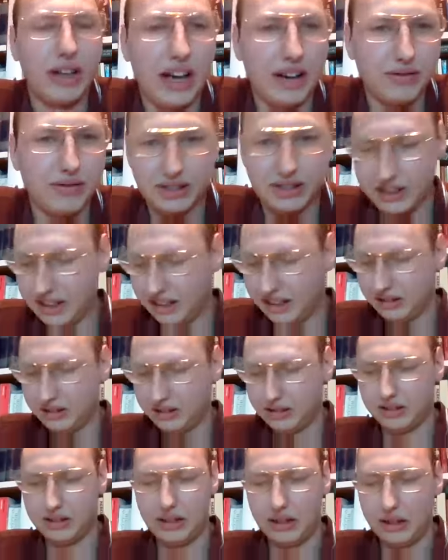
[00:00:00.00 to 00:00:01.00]
have
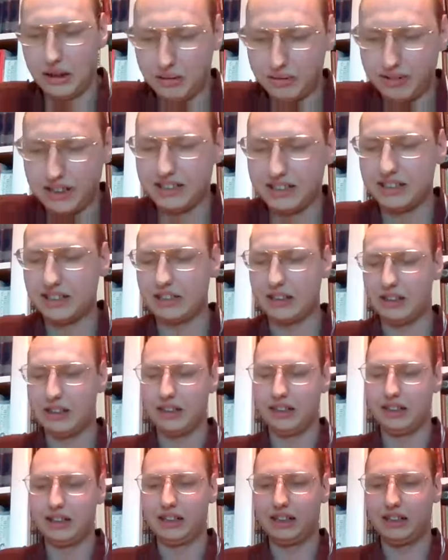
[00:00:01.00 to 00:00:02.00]
seen
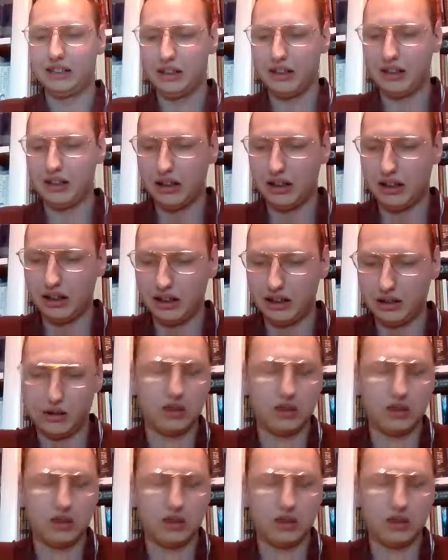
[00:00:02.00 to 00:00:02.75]
recently, or